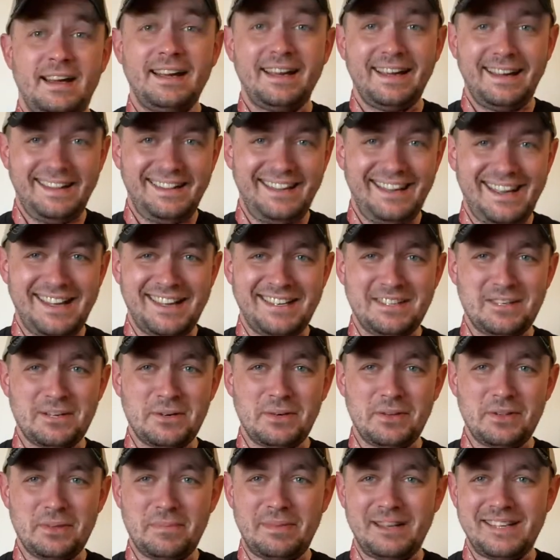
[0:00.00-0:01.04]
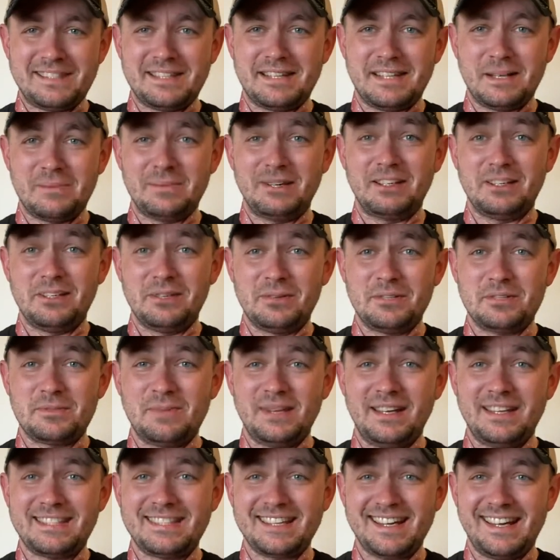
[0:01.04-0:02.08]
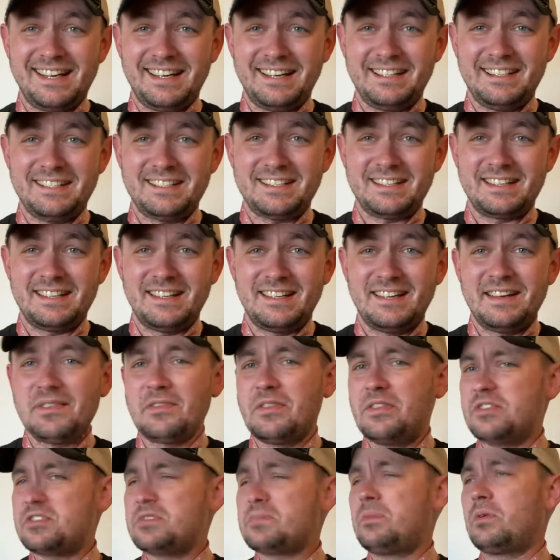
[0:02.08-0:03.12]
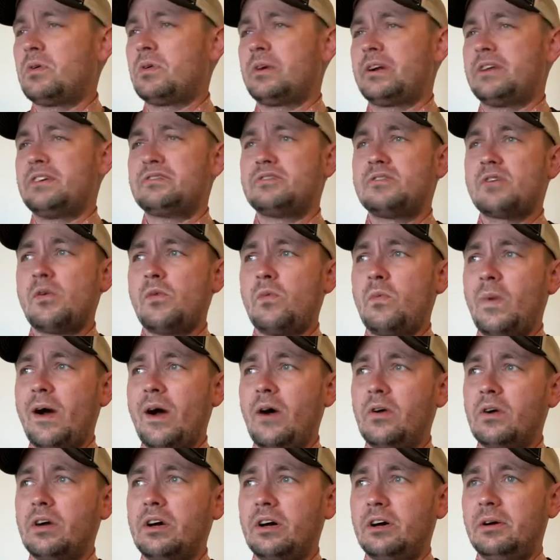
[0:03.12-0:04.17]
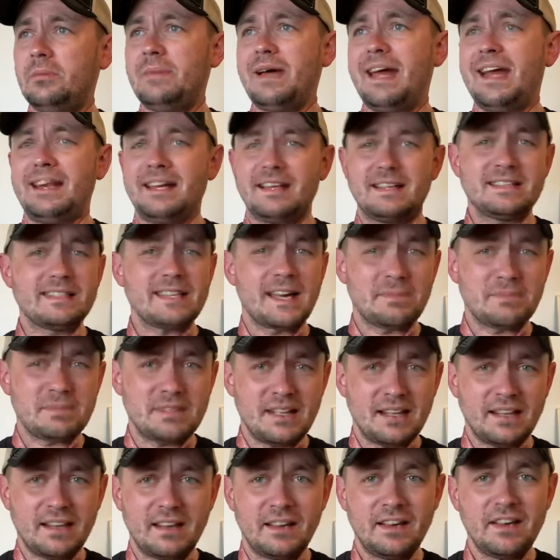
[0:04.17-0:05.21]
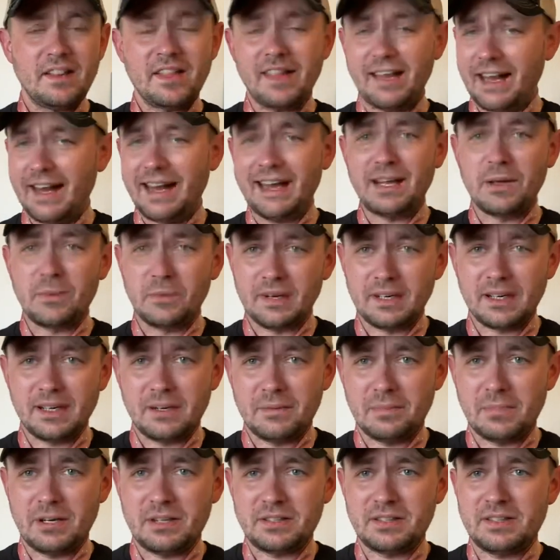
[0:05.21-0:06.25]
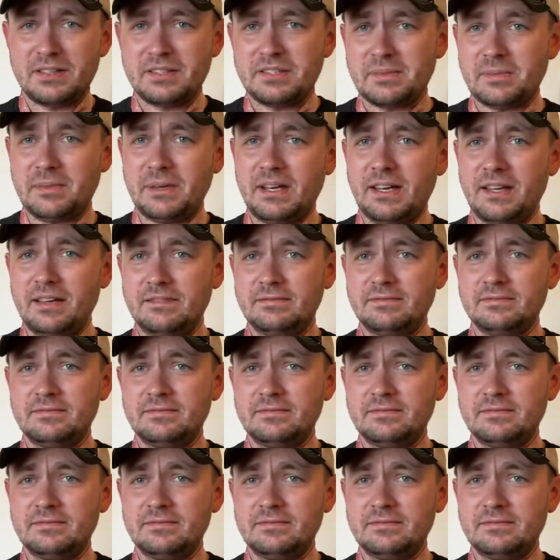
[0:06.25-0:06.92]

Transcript: In the end, you know what the best thing about USPSA is? The sport is so welcome and accepting that anyone can participate.